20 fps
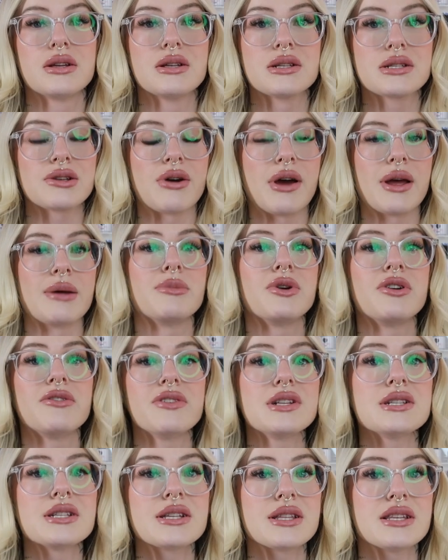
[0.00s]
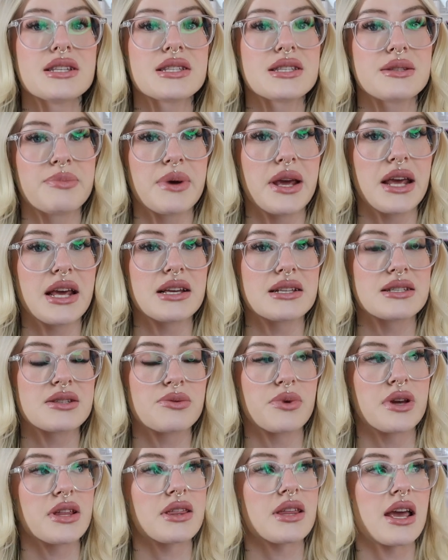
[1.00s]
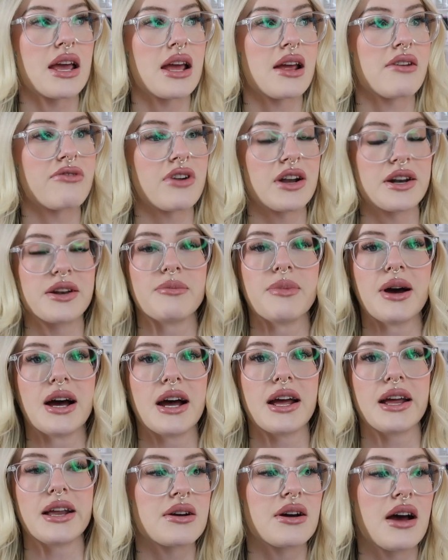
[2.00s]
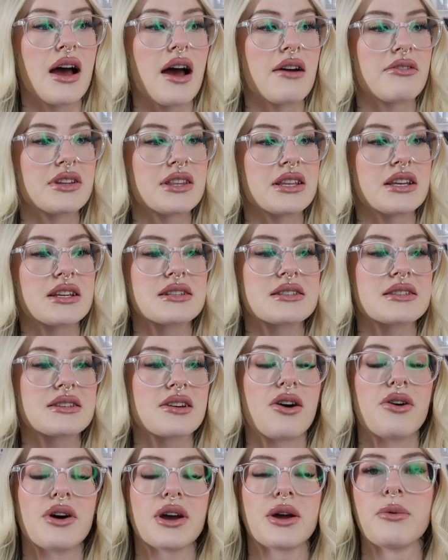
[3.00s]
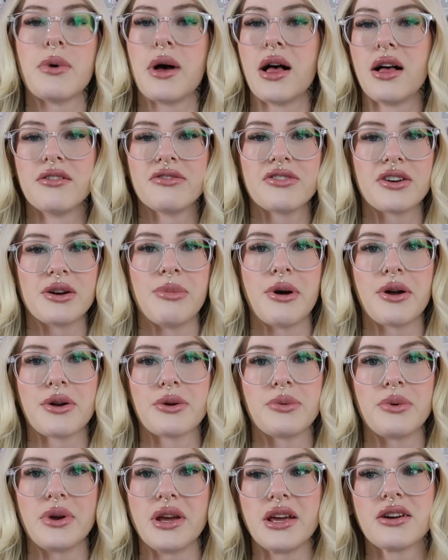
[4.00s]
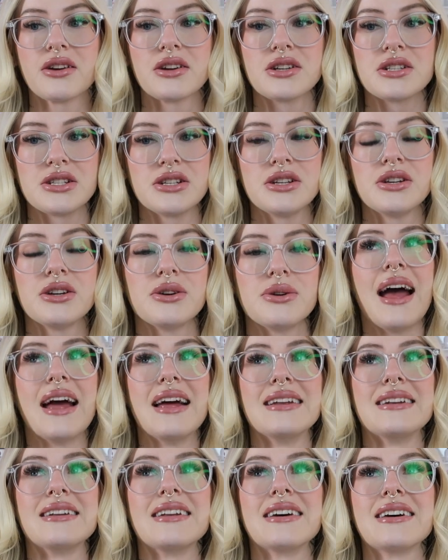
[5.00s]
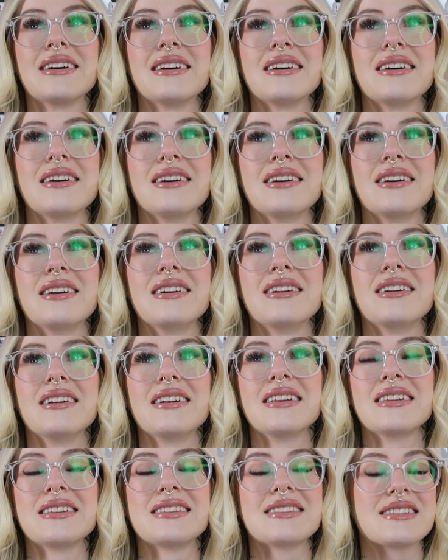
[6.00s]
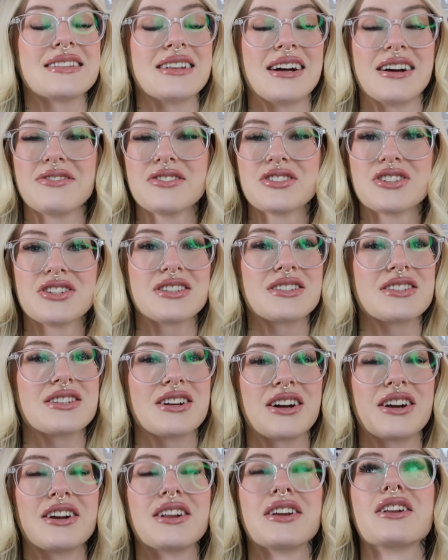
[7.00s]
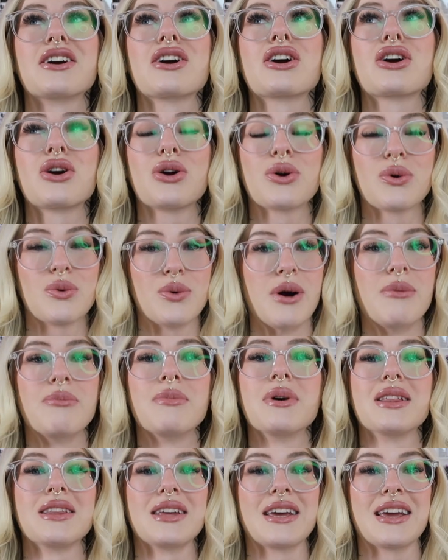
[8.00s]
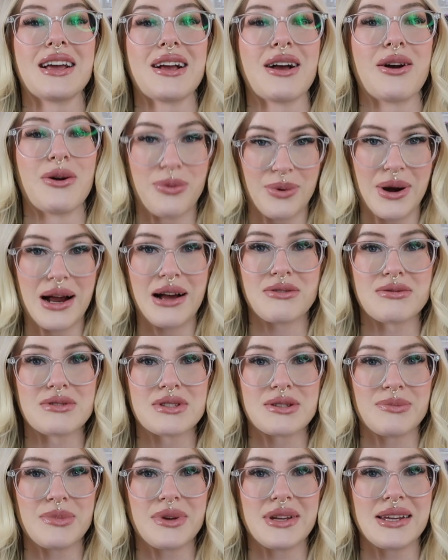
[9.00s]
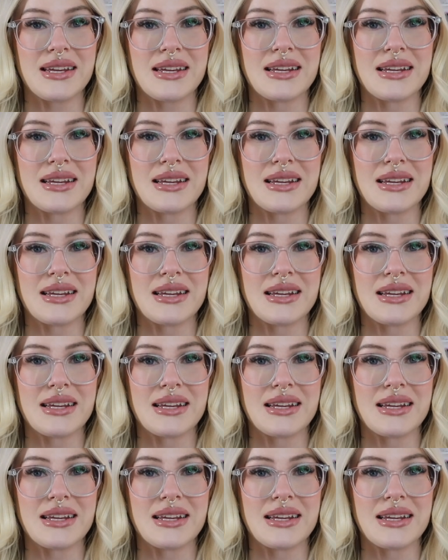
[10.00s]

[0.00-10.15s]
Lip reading: So I move into the space with a friend of mine. Everything is going well for about a week or two, and stuff just started crumbling around me.